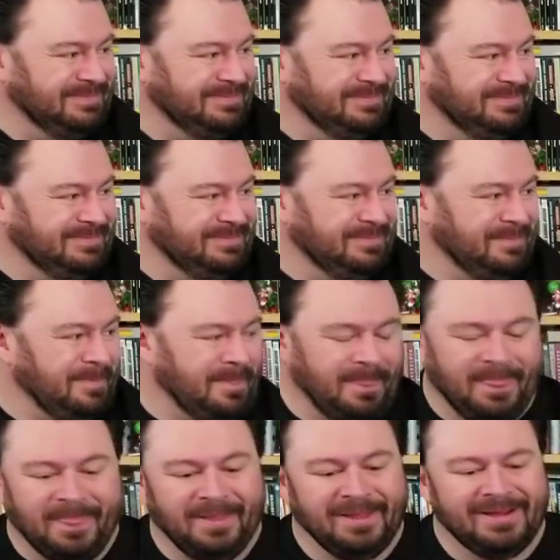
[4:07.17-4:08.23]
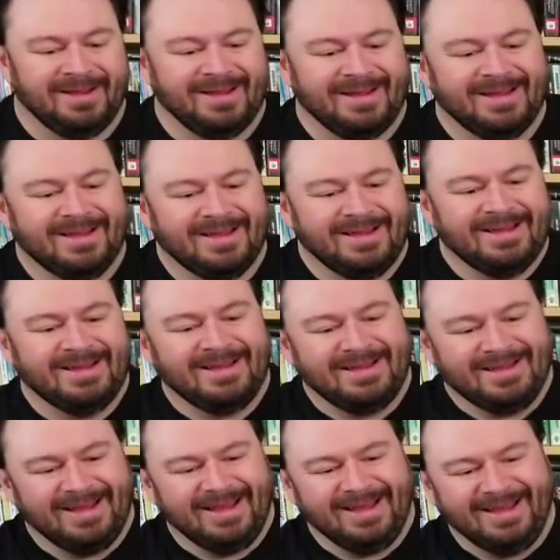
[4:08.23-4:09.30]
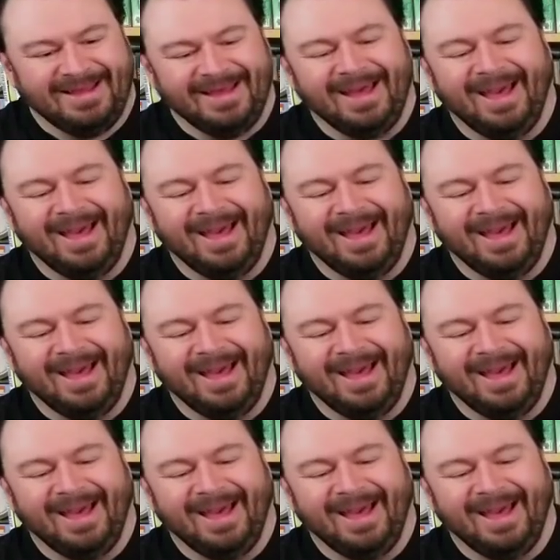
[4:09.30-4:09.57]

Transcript: [no speech]